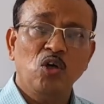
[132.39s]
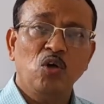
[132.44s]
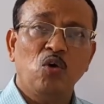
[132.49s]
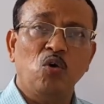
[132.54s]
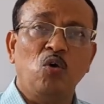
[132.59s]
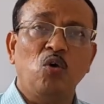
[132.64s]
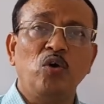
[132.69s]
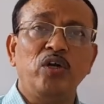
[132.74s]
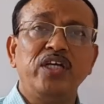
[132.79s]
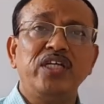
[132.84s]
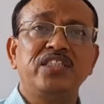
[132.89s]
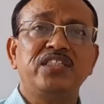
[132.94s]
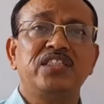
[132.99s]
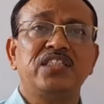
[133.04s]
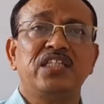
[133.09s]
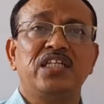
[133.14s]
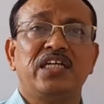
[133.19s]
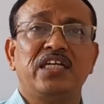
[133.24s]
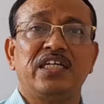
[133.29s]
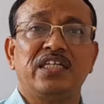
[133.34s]
which
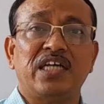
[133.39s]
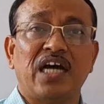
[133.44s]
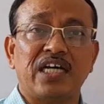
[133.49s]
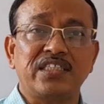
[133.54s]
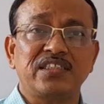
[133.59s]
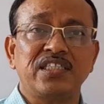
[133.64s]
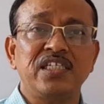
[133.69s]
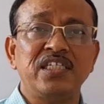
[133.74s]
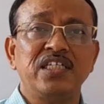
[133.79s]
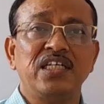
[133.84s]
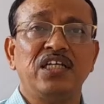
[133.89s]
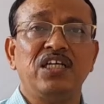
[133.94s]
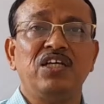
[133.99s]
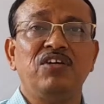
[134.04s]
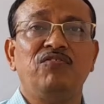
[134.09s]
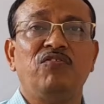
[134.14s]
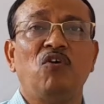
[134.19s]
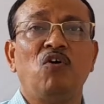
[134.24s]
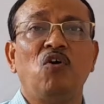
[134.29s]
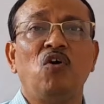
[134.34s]
doesn't
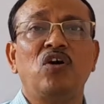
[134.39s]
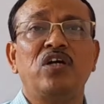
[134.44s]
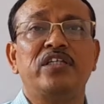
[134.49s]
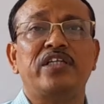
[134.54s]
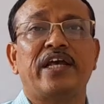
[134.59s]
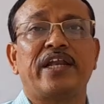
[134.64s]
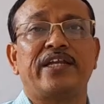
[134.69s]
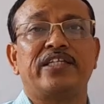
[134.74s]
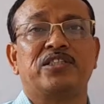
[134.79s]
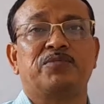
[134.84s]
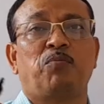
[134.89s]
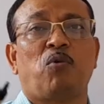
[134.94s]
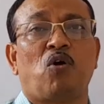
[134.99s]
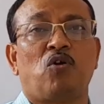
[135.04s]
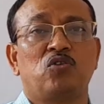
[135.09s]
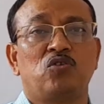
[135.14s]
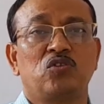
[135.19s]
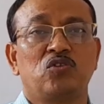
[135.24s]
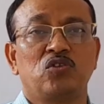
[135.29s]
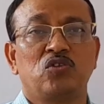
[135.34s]
evoke the
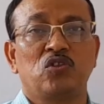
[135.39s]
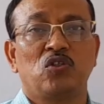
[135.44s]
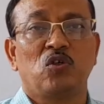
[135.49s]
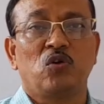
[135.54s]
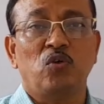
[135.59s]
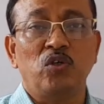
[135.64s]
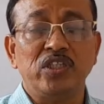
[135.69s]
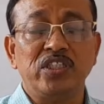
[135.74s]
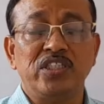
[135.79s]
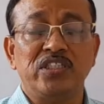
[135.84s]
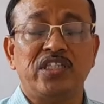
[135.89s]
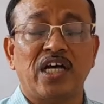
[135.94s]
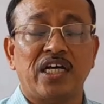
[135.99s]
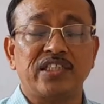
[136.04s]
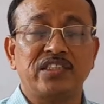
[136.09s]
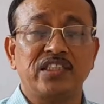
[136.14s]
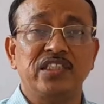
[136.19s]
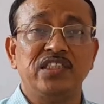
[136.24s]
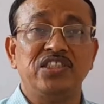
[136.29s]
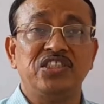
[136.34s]
response, which
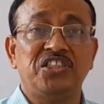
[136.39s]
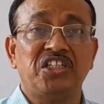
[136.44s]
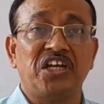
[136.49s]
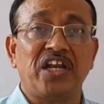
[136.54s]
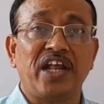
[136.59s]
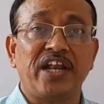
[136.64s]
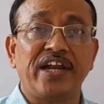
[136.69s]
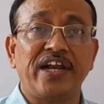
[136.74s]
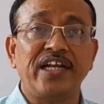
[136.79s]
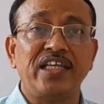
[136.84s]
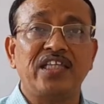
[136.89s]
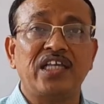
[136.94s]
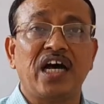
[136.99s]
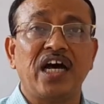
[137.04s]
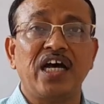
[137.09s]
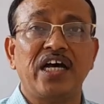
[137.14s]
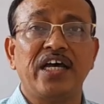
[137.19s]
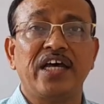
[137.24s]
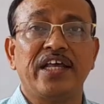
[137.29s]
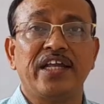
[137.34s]
doesn't generate
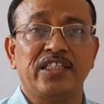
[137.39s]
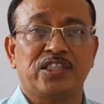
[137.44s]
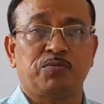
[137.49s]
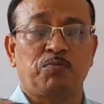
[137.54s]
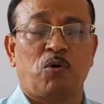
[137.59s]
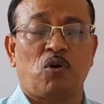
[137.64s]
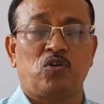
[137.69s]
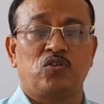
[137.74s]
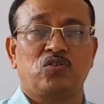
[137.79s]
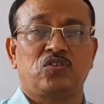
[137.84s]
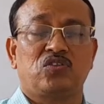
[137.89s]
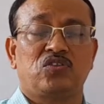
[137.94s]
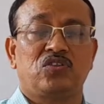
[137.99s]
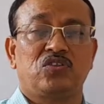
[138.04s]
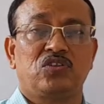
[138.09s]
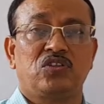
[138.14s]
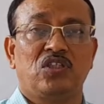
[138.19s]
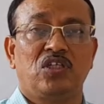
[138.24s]
the response.